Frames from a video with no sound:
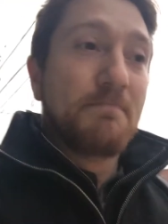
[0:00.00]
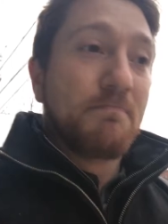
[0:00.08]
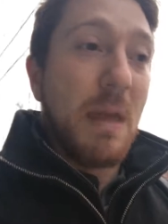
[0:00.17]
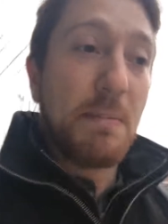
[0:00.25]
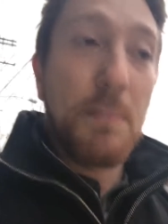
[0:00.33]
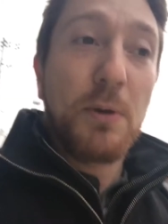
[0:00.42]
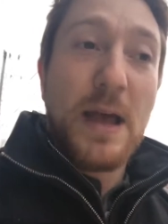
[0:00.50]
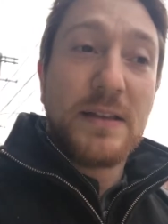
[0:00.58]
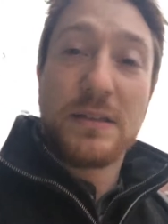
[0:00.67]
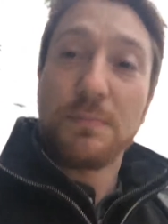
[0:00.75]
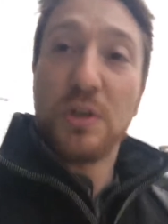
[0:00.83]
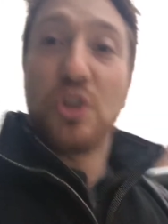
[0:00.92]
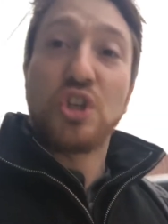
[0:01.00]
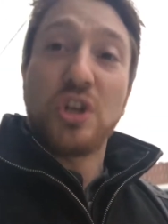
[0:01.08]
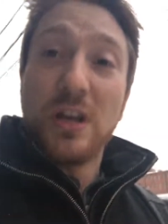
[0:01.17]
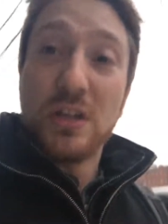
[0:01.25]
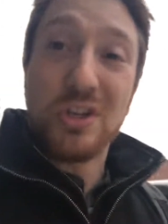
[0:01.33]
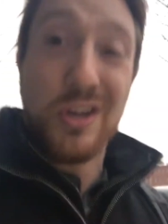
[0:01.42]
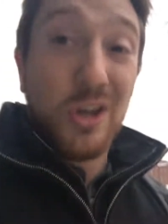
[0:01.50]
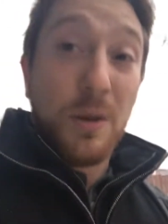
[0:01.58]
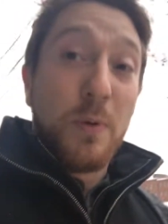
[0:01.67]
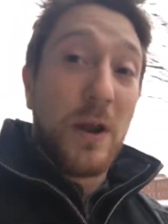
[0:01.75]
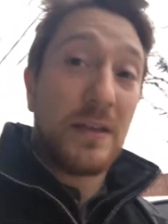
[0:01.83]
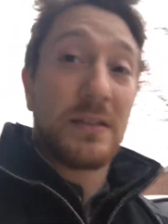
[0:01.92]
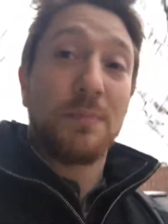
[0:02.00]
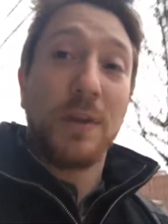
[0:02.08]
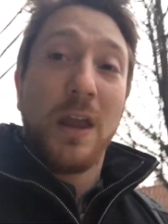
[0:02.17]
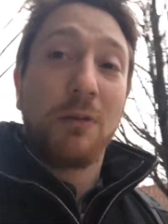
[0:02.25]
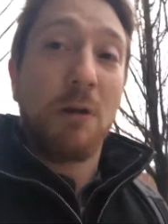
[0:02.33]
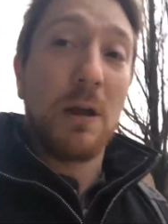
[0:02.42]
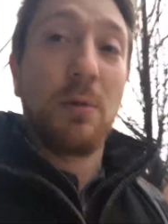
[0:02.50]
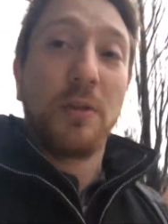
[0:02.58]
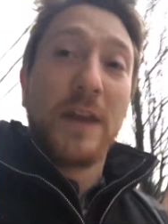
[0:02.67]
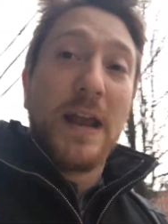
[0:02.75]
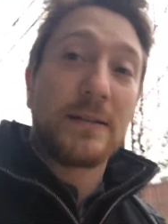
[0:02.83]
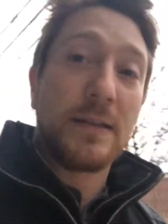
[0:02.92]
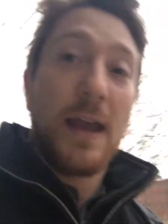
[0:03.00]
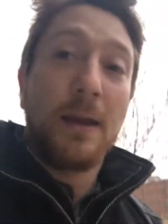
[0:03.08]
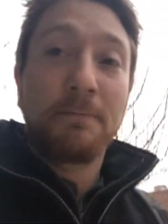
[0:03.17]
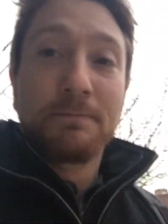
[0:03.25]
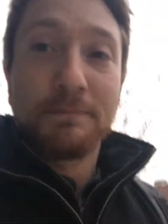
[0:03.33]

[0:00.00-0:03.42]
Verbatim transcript: Maybe put out something shitty so you can put out something incredible the next day.